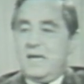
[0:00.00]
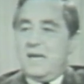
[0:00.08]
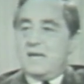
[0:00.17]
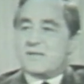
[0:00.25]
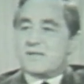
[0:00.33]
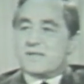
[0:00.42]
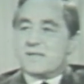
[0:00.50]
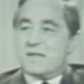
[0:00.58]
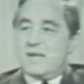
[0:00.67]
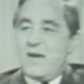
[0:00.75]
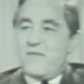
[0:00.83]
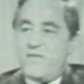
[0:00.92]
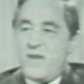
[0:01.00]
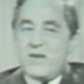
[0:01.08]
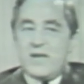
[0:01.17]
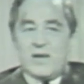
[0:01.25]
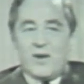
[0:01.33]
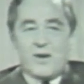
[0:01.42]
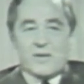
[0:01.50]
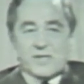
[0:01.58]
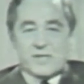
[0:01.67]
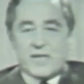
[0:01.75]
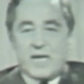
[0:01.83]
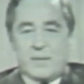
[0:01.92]
It's a very long
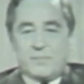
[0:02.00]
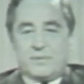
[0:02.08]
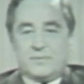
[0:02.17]
step